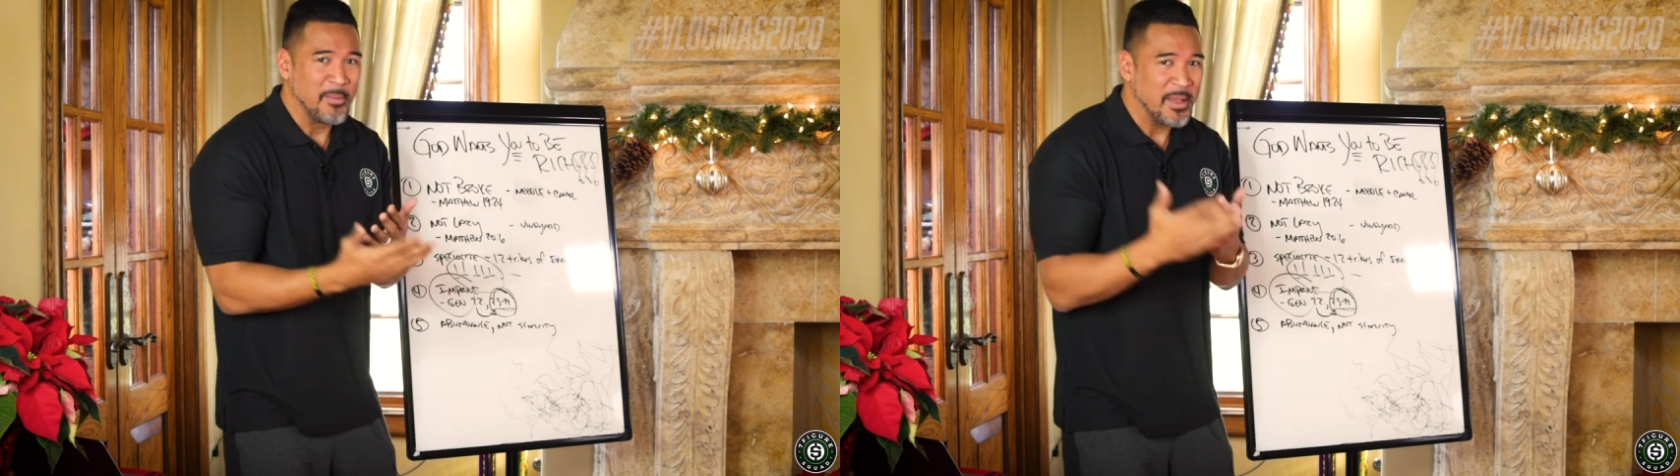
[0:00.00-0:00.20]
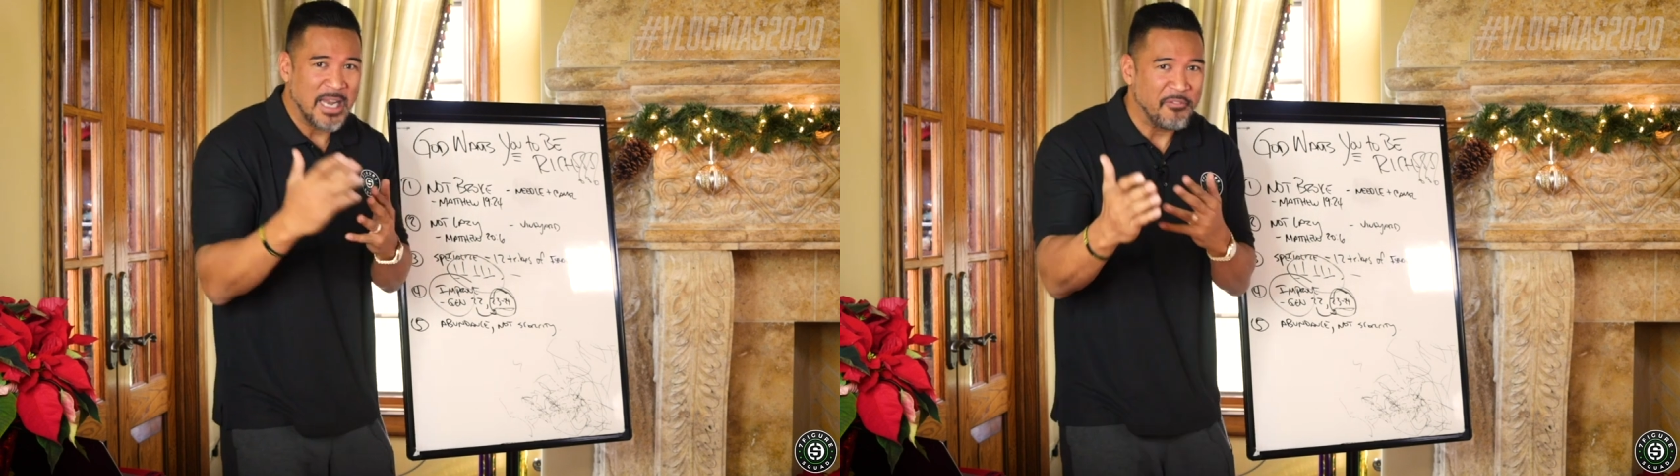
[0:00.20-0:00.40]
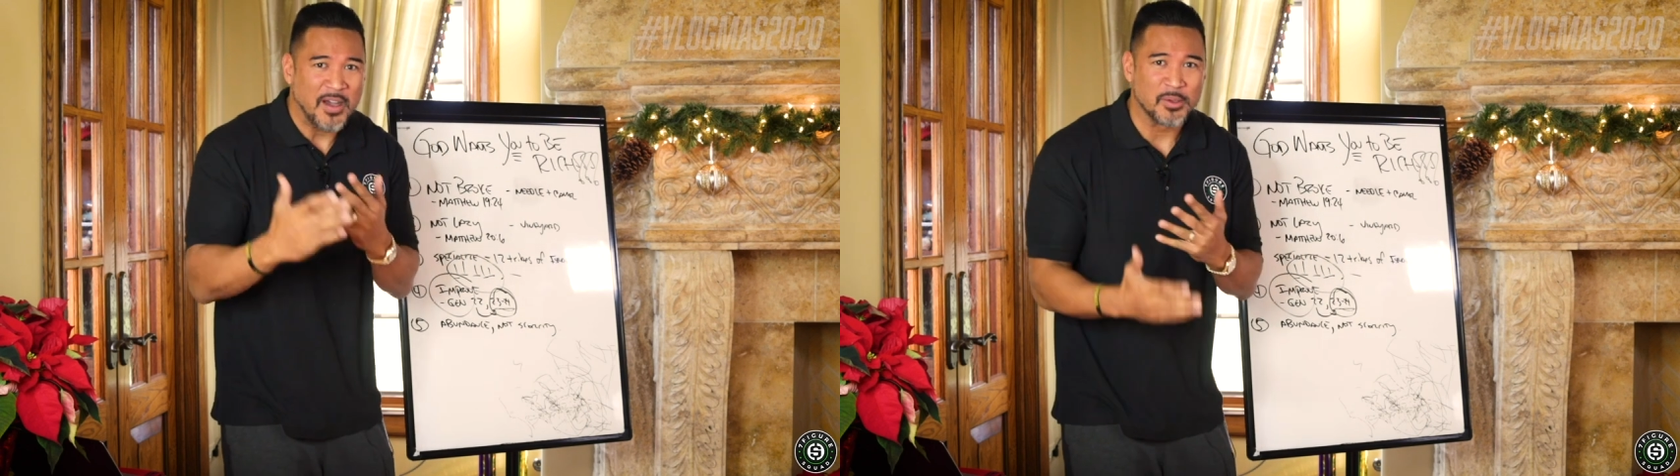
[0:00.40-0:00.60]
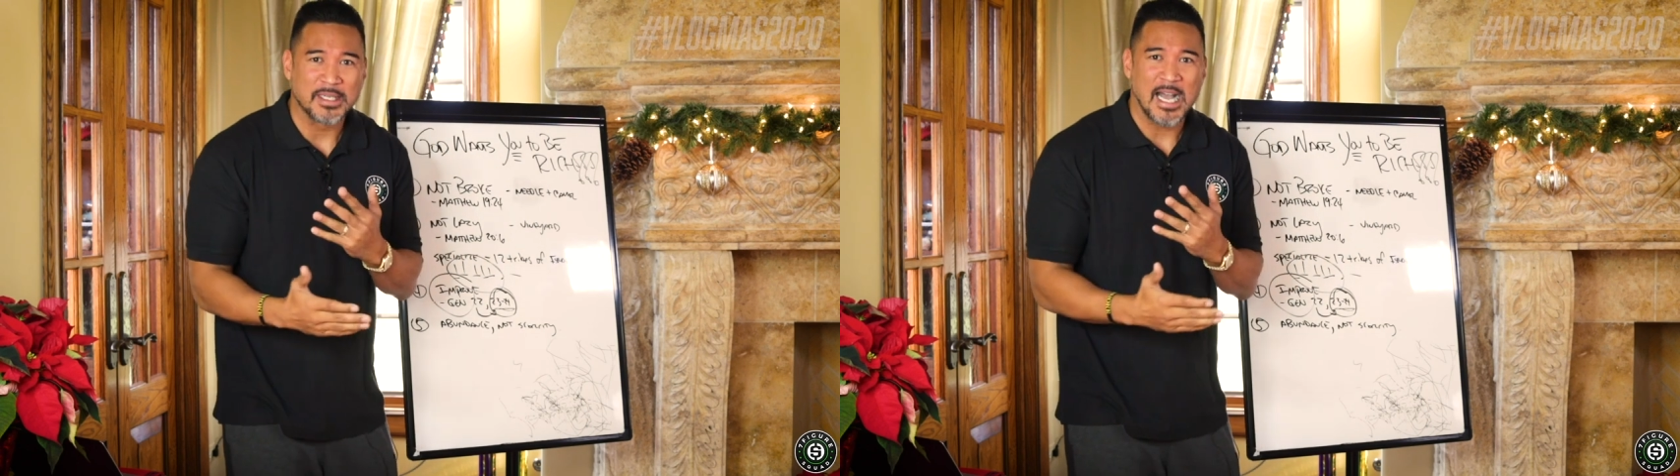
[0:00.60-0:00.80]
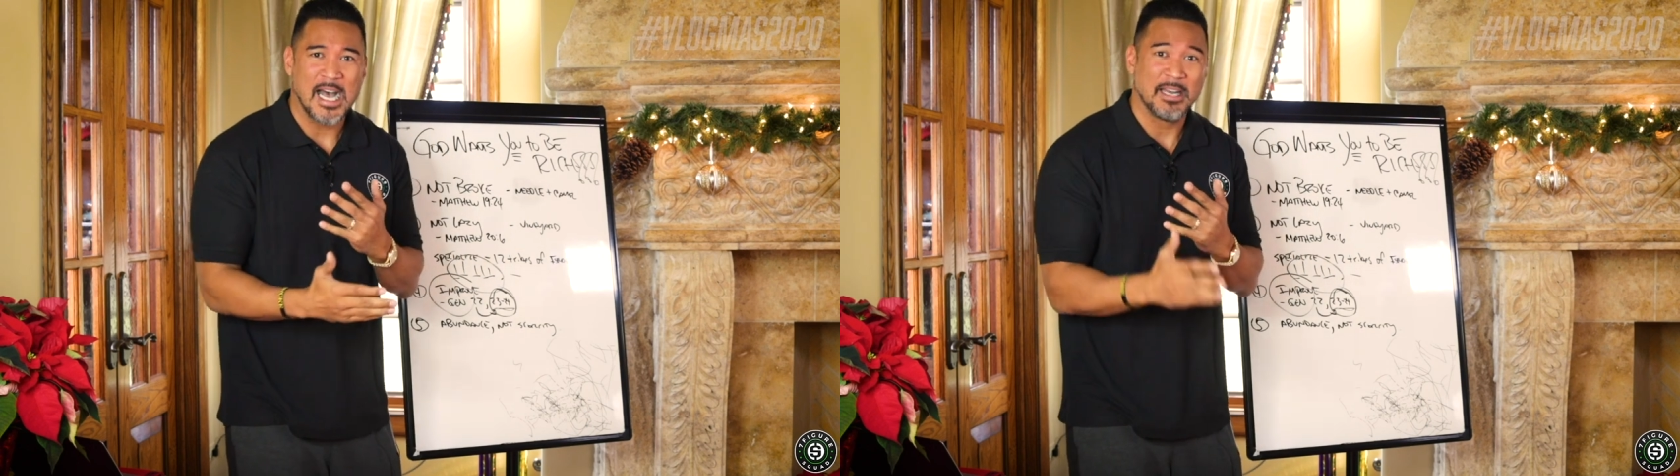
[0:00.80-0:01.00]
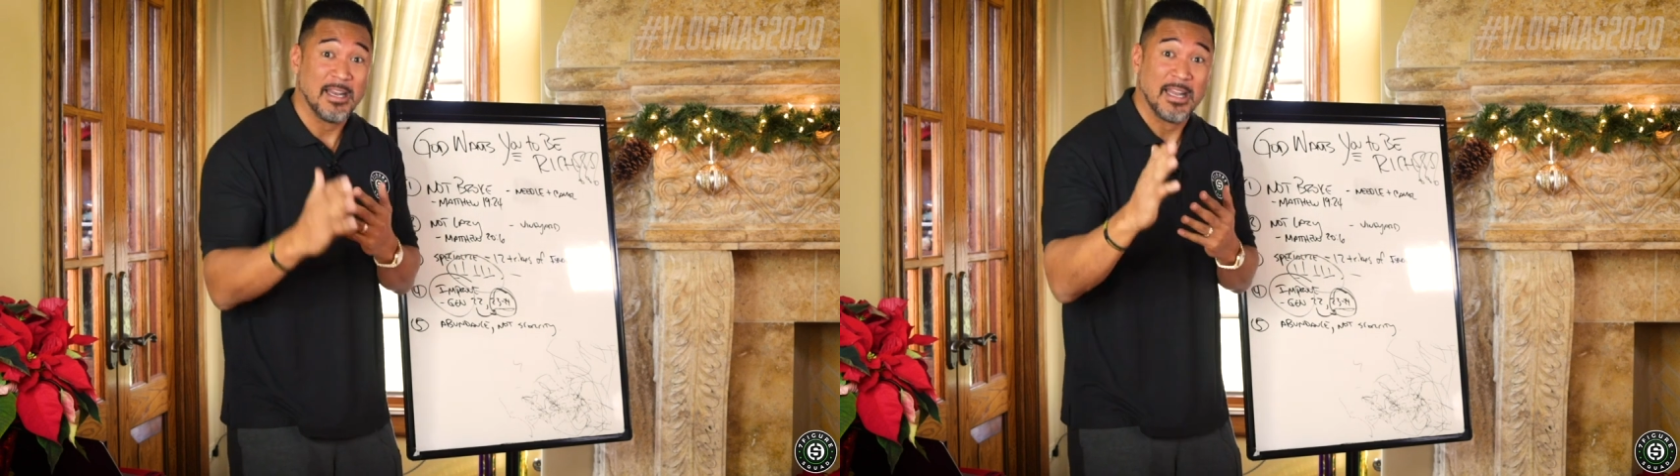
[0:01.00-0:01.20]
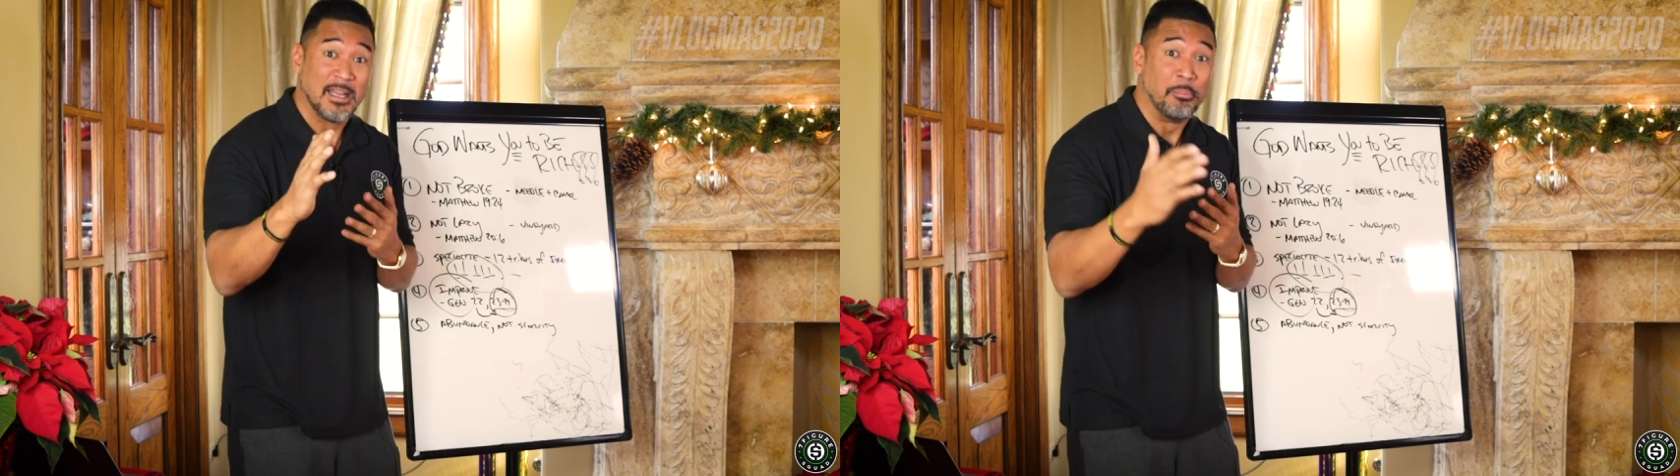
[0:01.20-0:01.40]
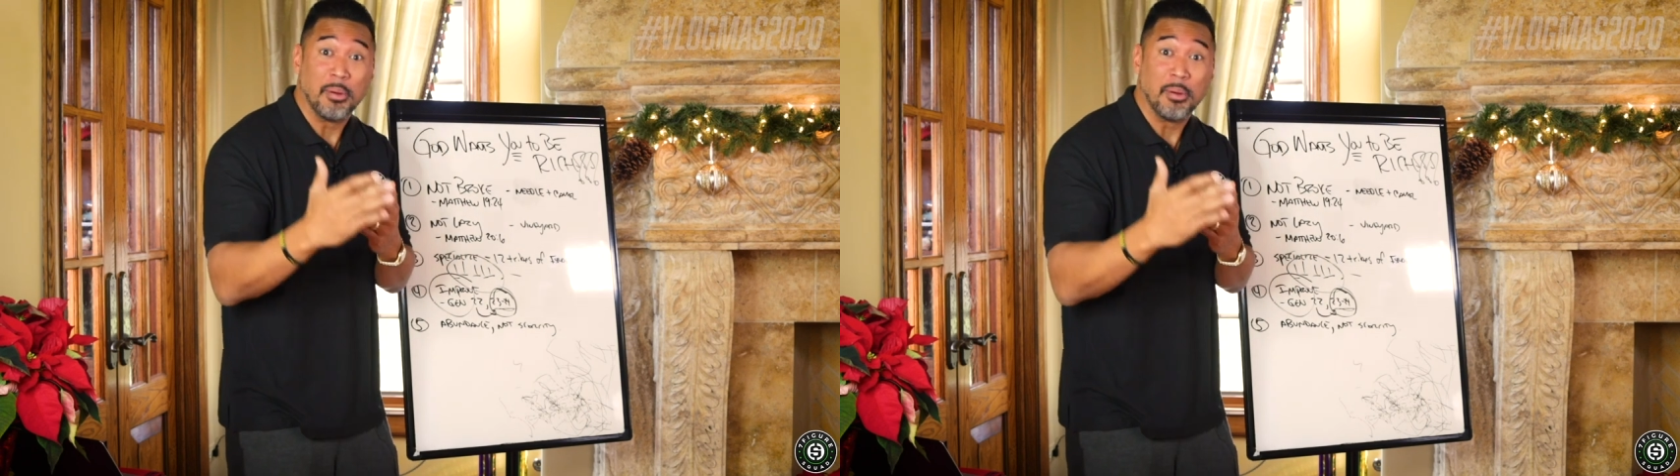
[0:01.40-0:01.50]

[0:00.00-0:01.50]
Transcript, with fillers: They may not follow God,